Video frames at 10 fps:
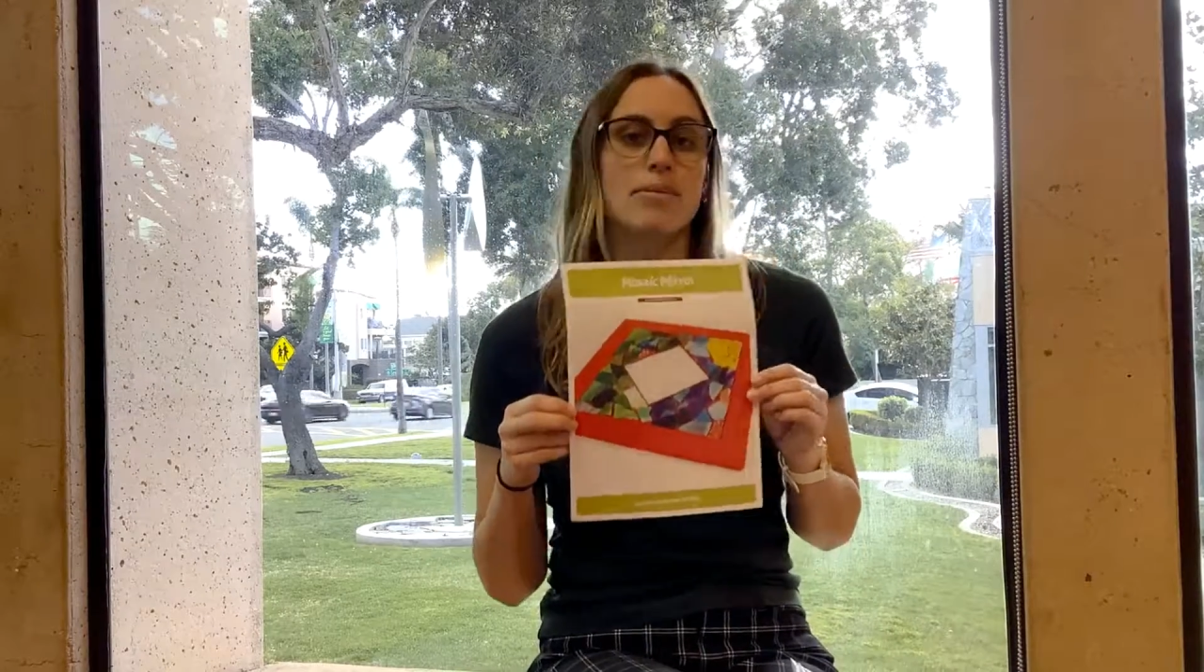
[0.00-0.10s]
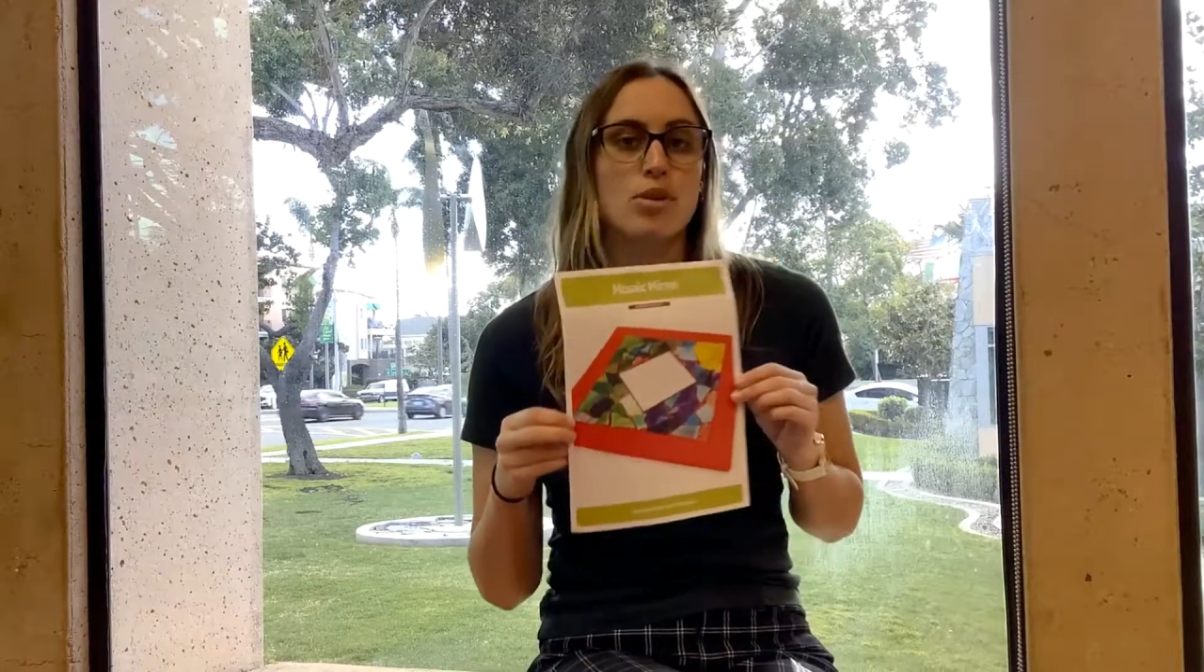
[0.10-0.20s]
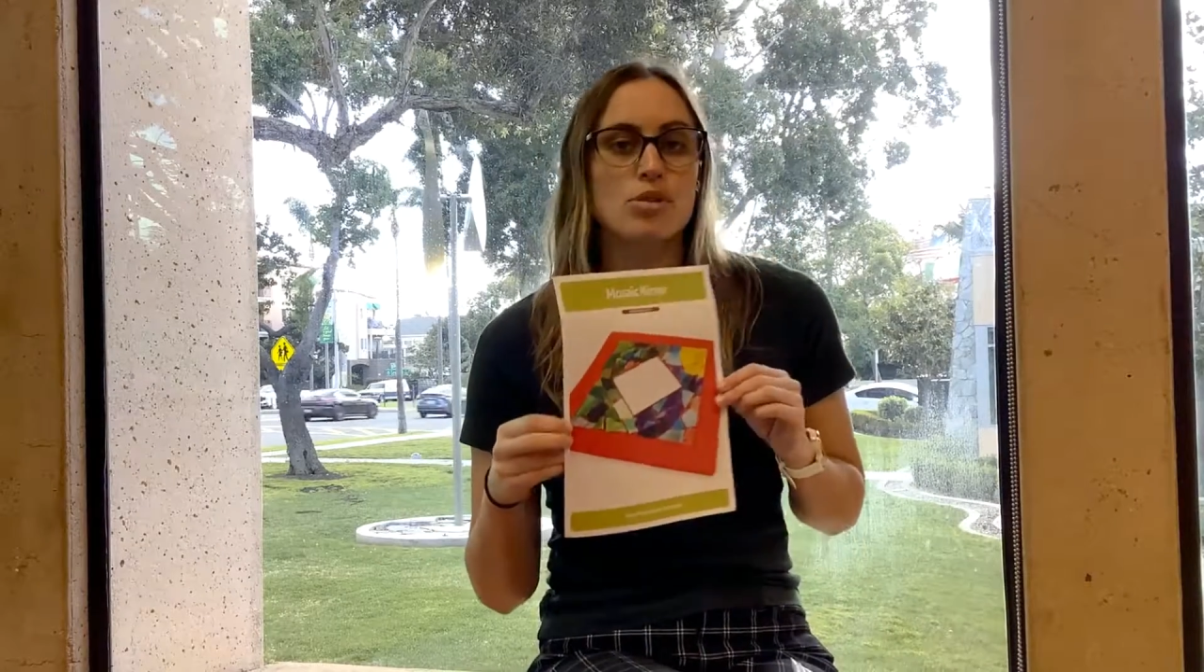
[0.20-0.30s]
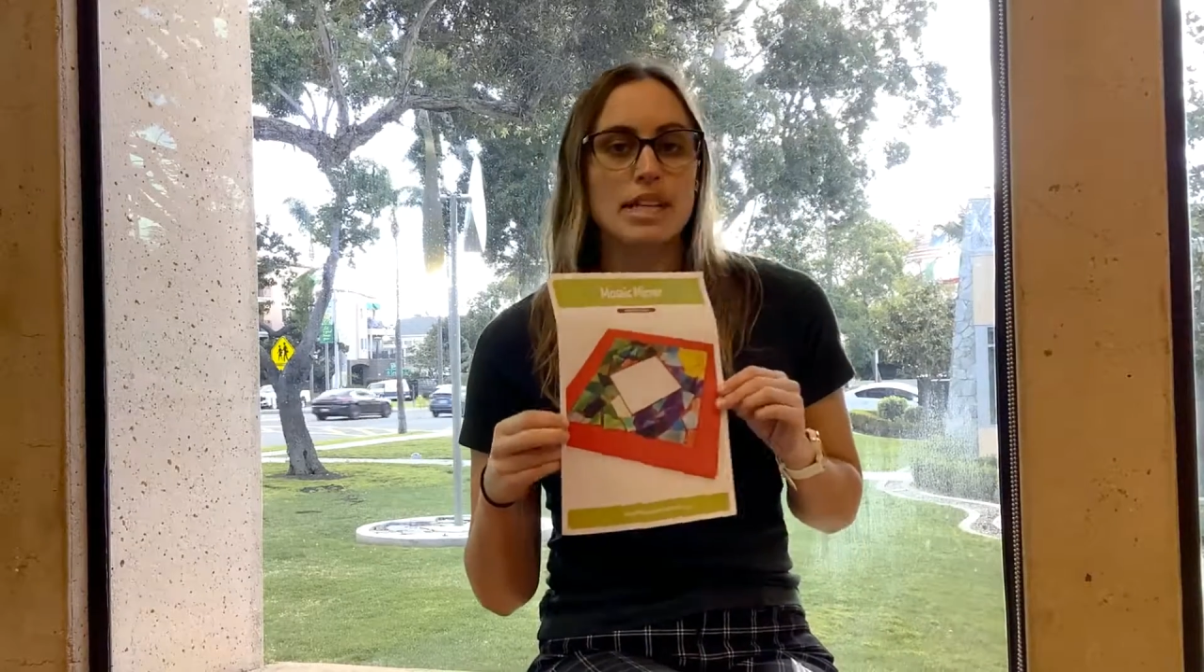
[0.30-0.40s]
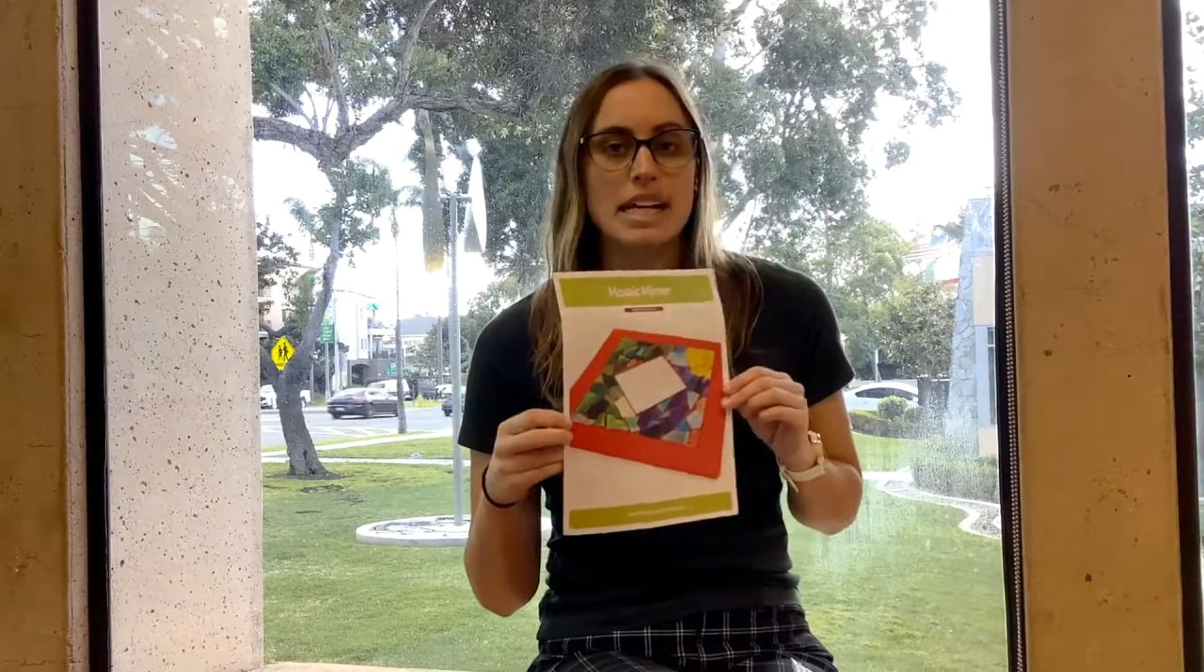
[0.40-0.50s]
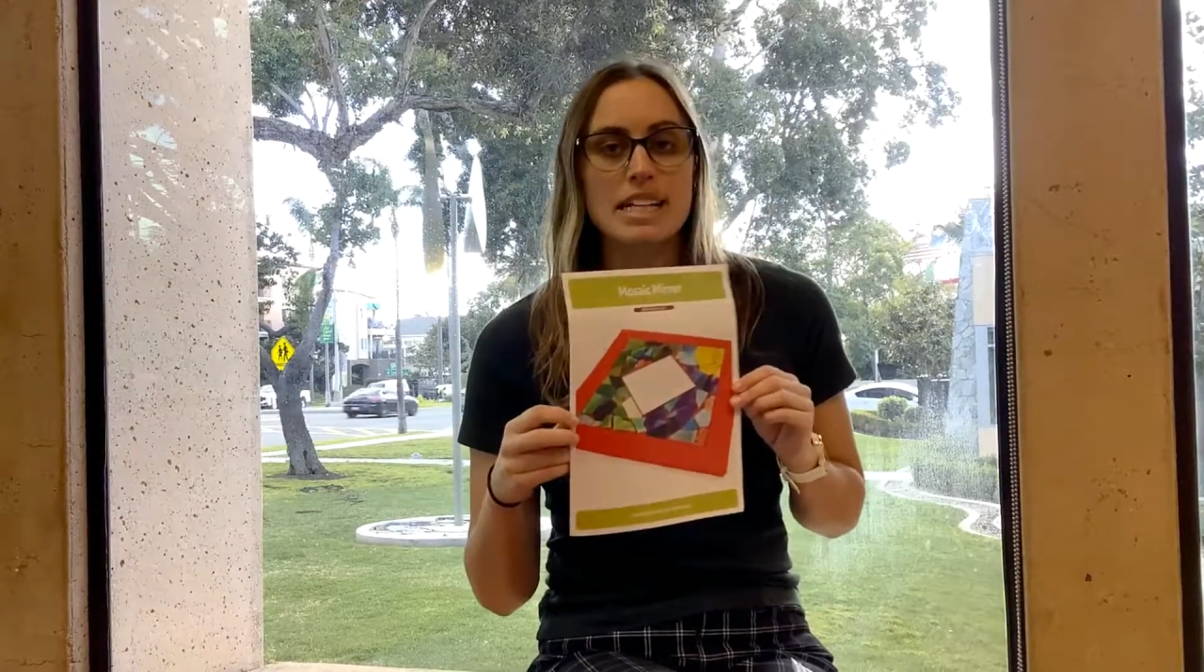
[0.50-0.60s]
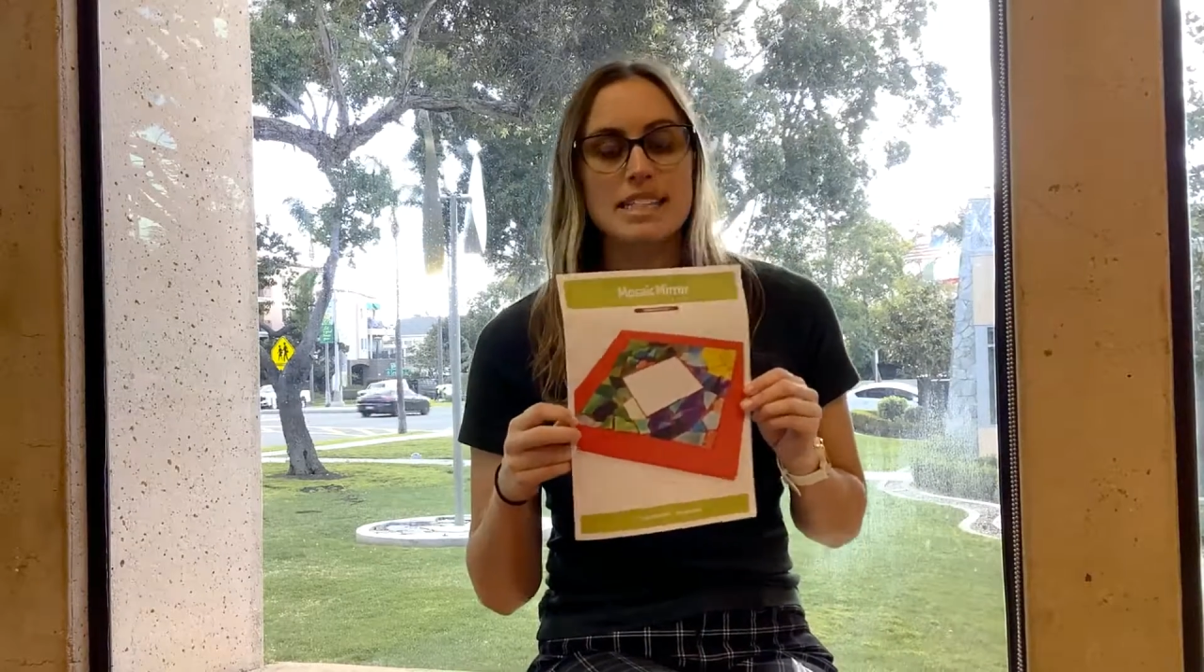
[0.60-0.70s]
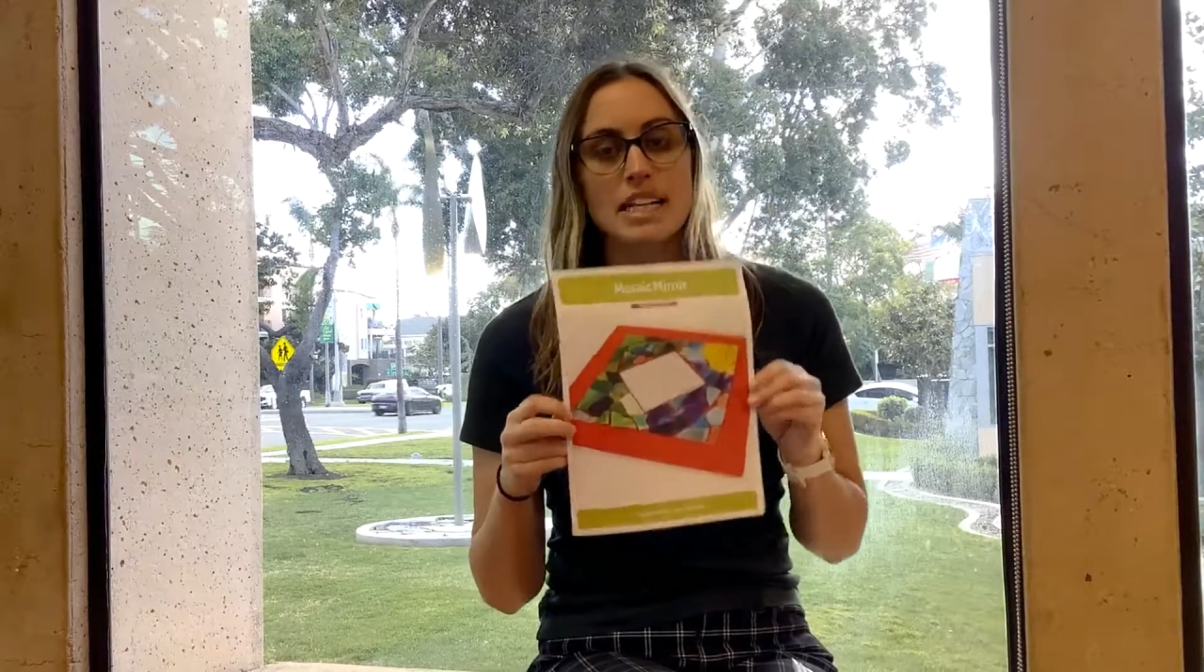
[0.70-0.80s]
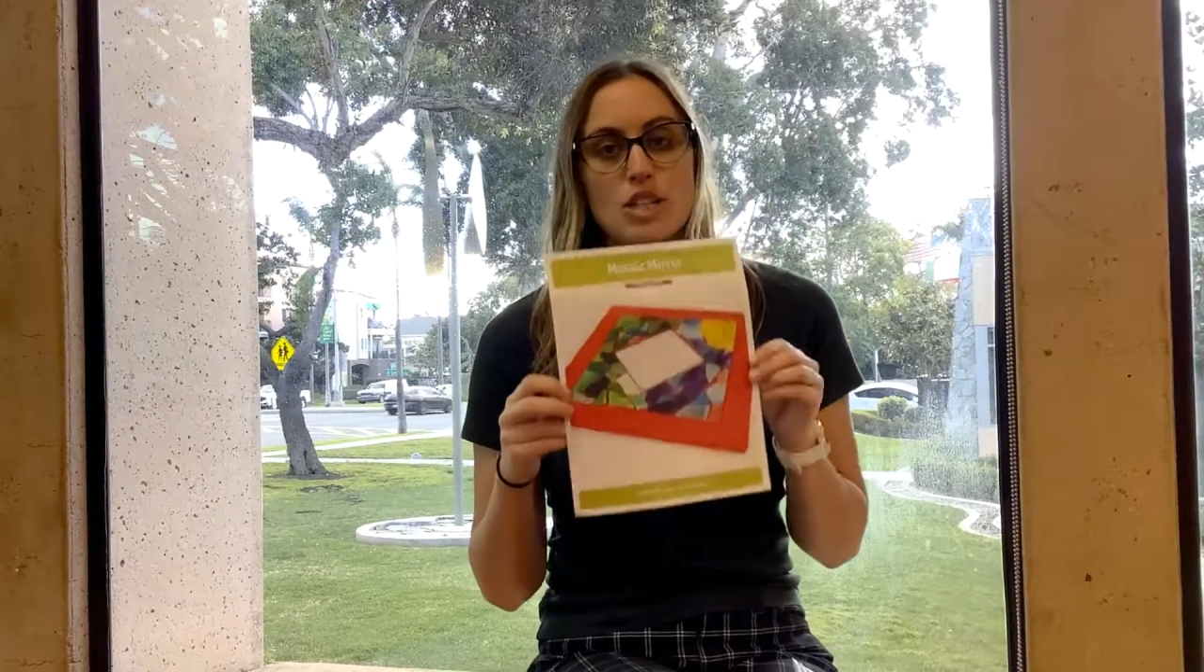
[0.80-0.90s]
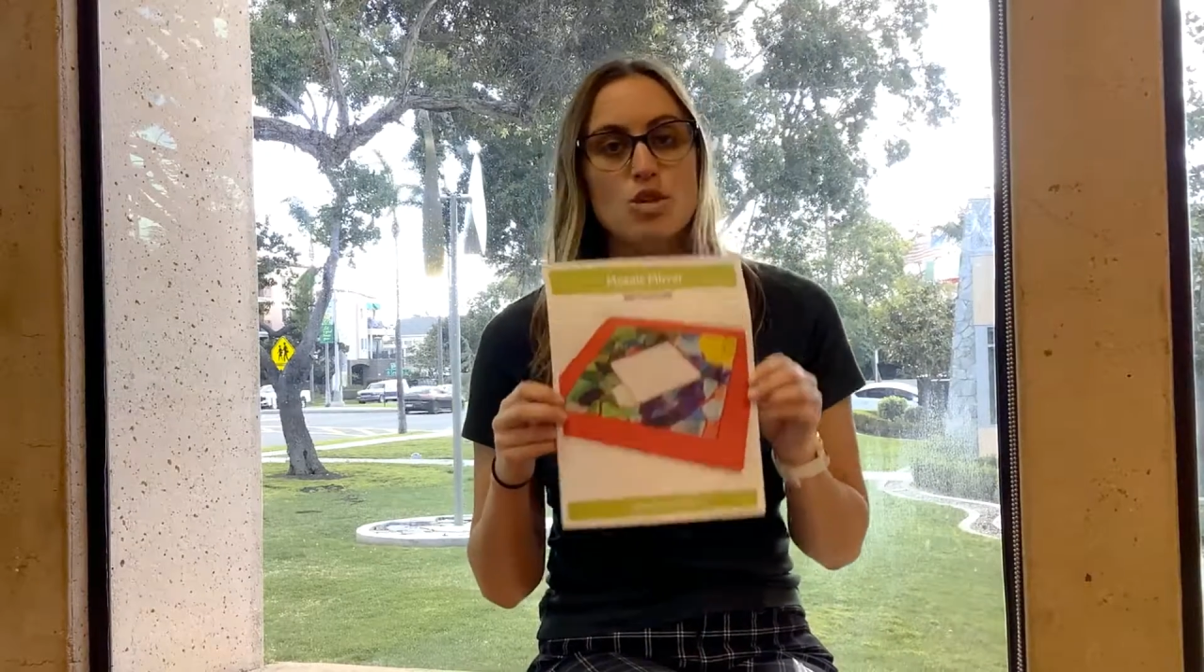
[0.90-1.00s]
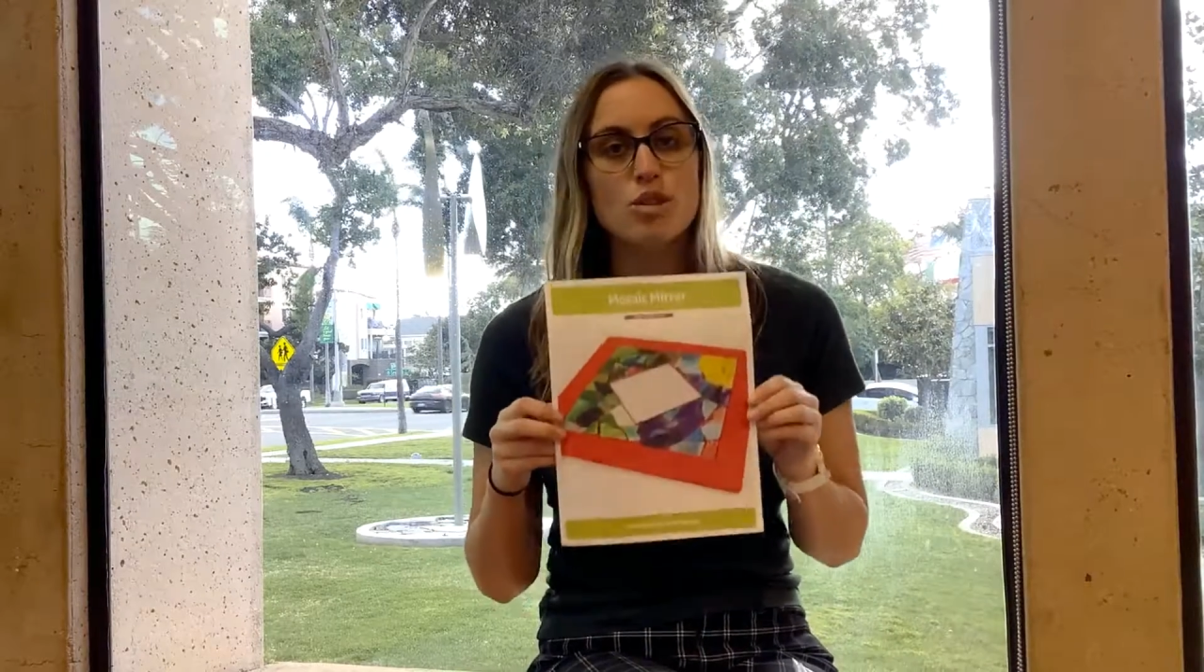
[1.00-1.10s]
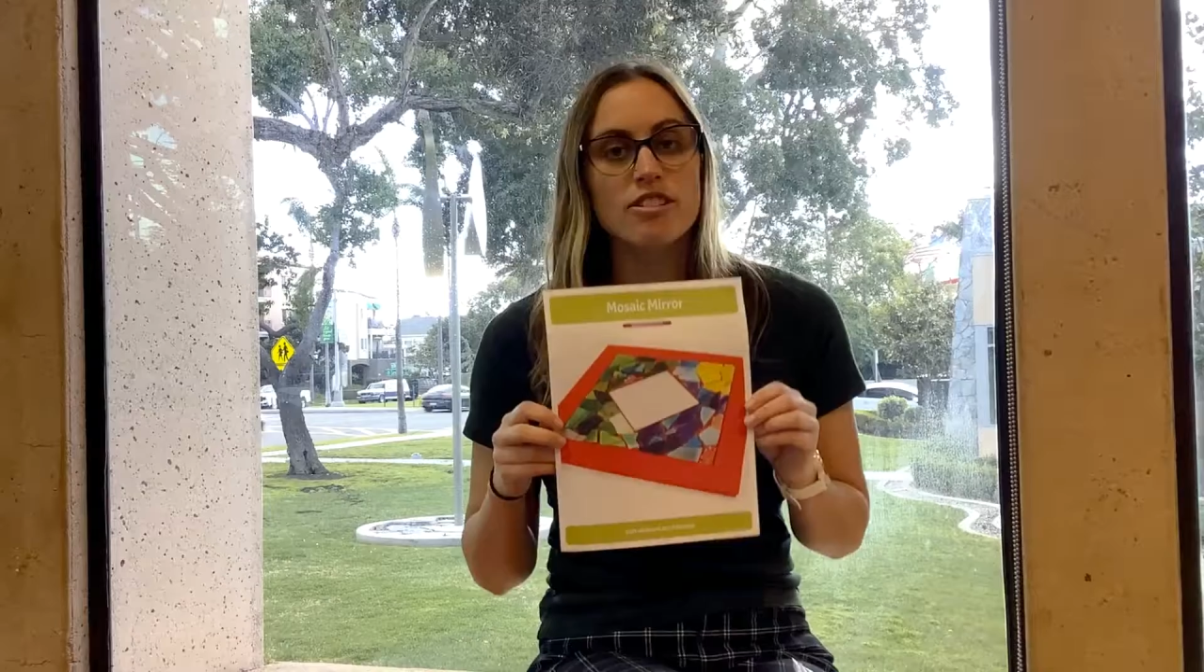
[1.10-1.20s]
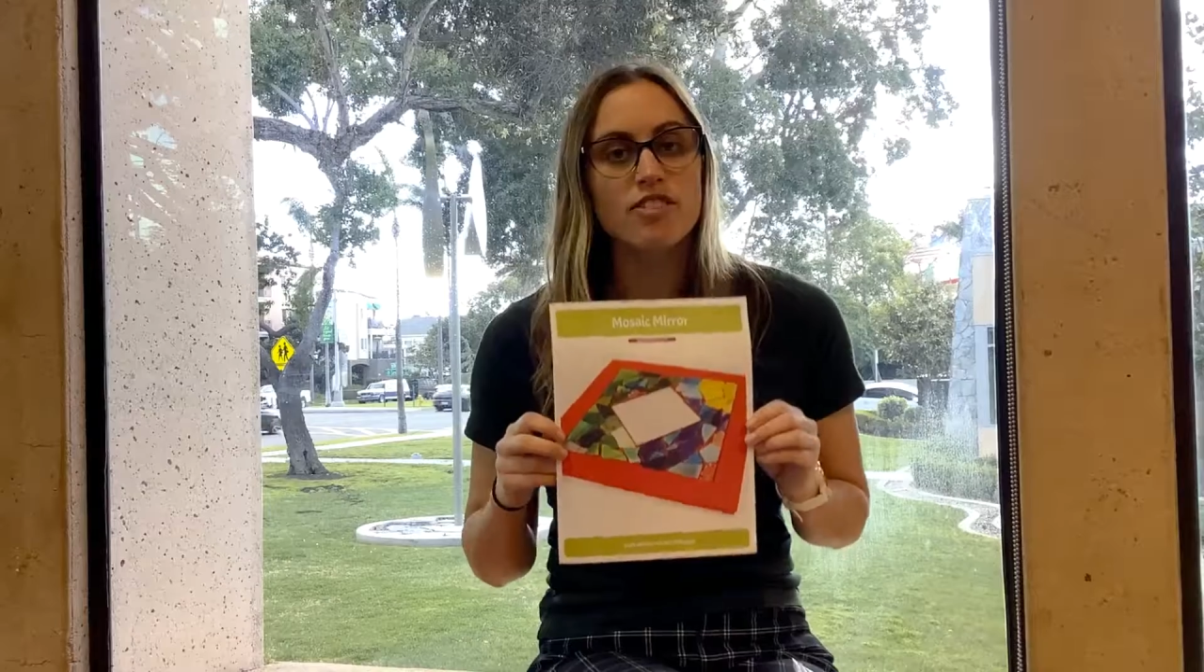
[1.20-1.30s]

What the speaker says: mosaics that you can